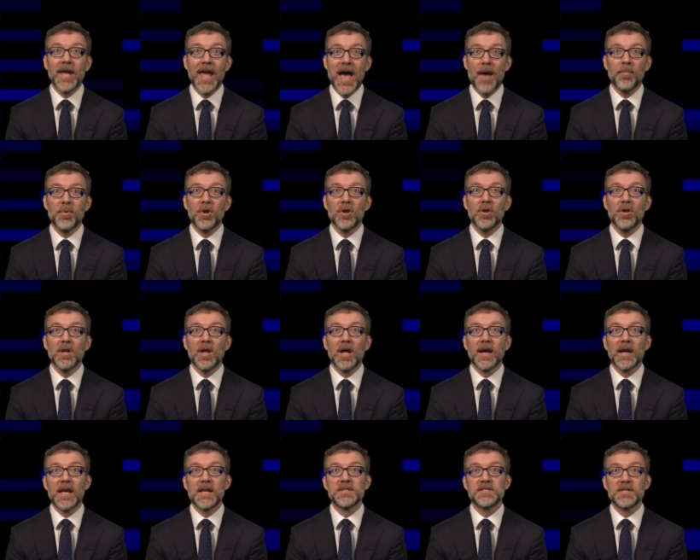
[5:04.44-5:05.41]
capital
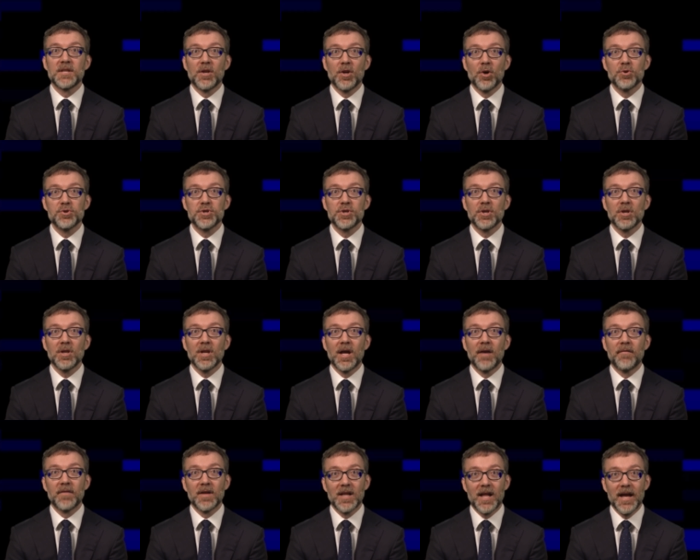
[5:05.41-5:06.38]
against the notional
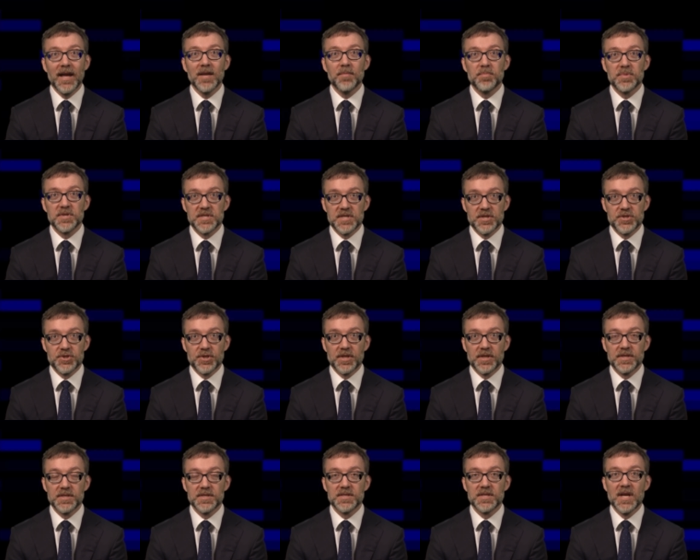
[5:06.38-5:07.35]
of client
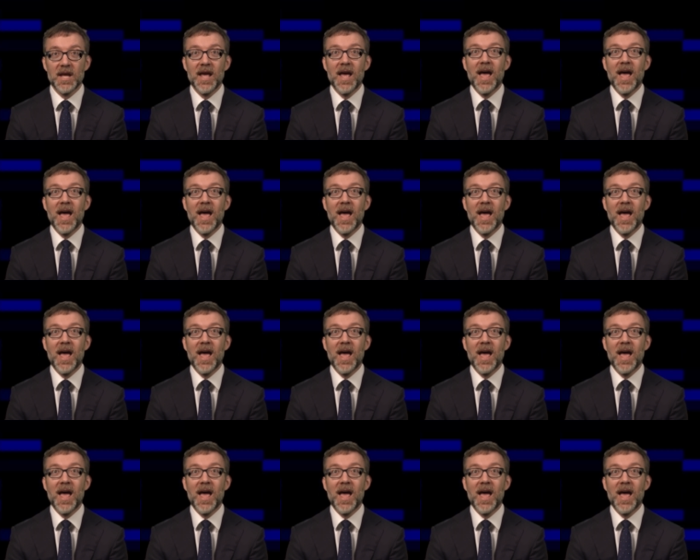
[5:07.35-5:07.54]
positions